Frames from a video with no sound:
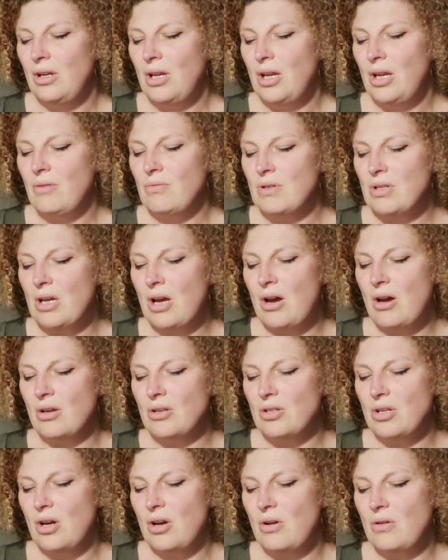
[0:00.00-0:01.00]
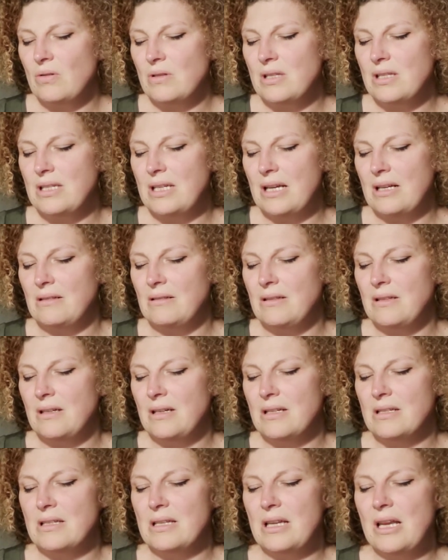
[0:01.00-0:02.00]
It was hard to hold still
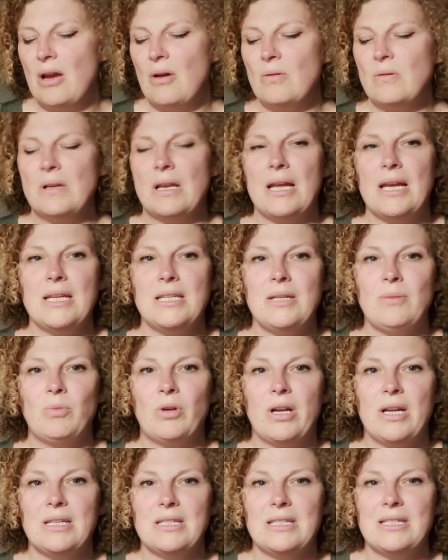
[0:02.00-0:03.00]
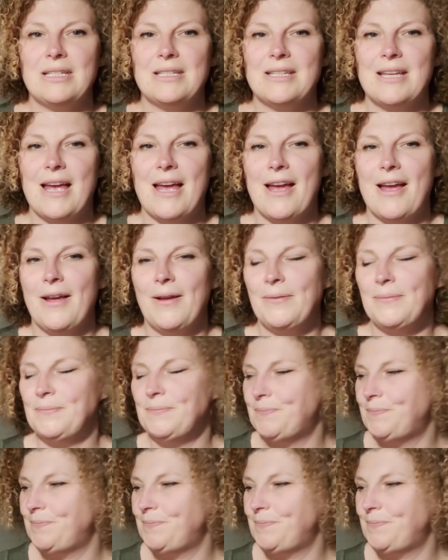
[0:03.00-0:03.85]
as the old lady braided his hair,